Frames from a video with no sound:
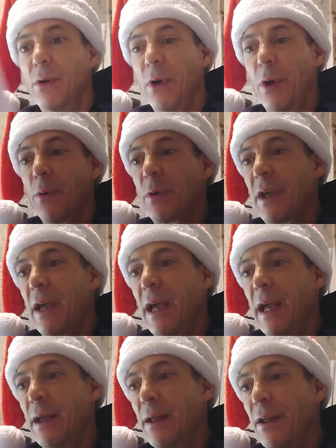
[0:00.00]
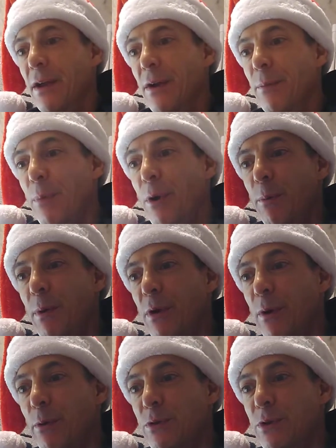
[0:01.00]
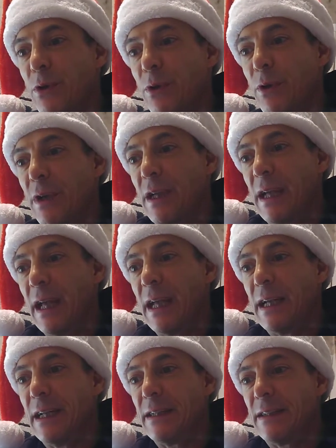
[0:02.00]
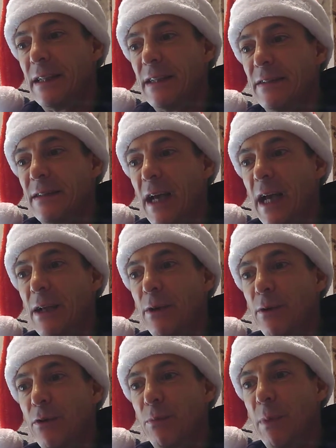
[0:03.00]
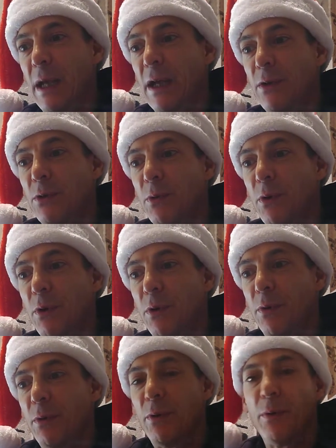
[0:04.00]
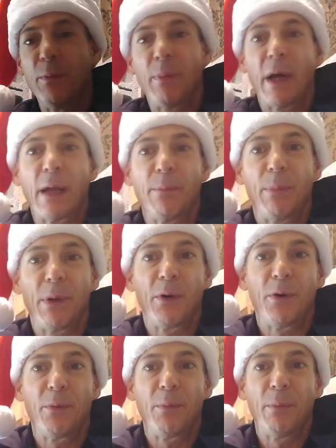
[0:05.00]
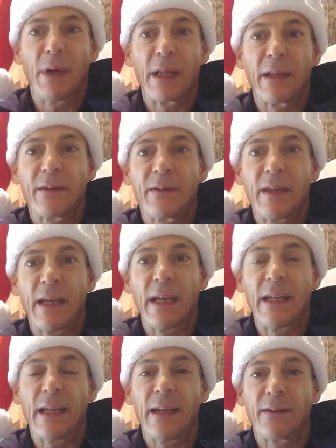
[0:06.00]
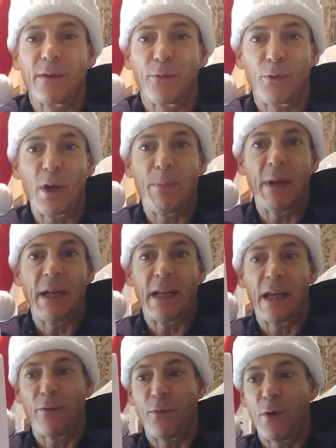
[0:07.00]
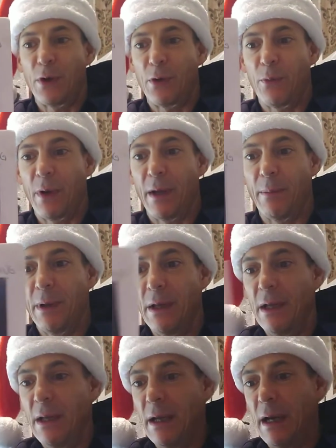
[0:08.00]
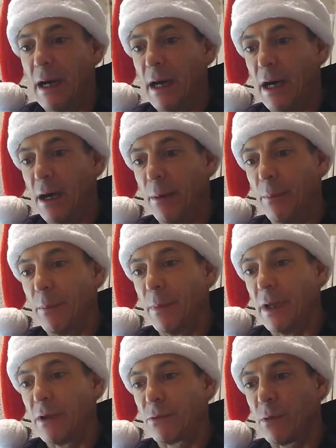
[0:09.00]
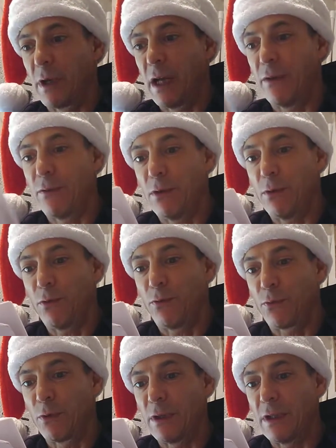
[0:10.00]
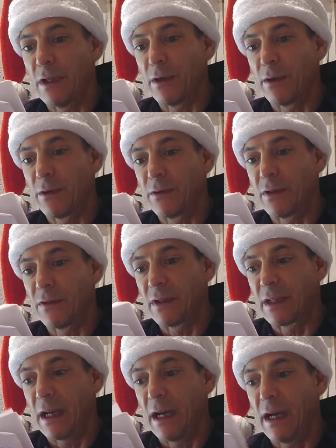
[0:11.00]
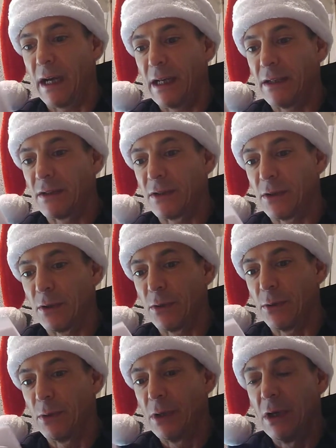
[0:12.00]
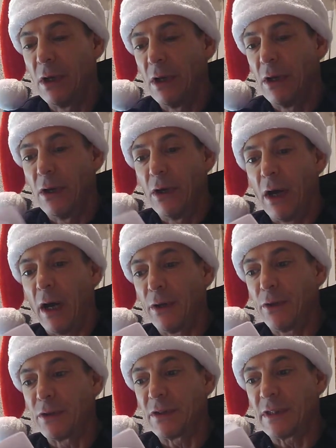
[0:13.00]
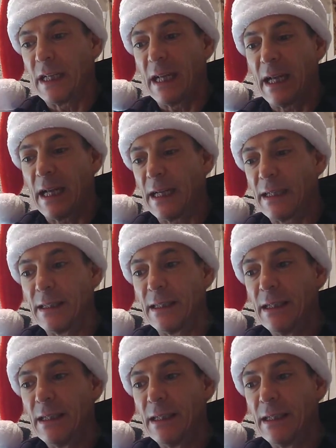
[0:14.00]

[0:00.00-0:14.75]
Permaculture, a Designer's Manual by Bill Mollison. It's a free PDF on the web. It's what I've used for years as a guide to understand